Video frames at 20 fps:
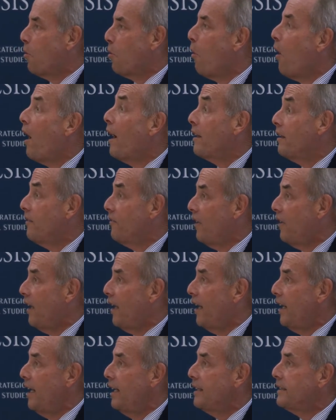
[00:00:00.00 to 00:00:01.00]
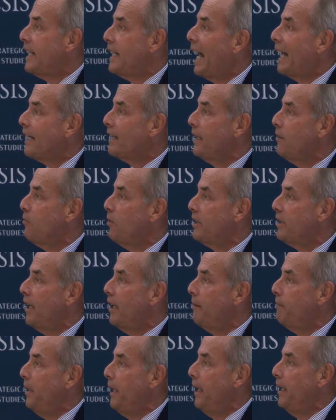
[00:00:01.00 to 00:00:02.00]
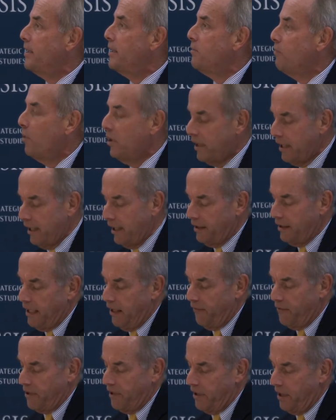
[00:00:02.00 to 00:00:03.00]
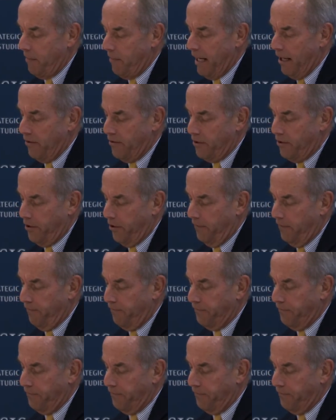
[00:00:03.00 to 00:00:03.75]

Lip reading: quantify exactly what that means and what that deficit amounts to.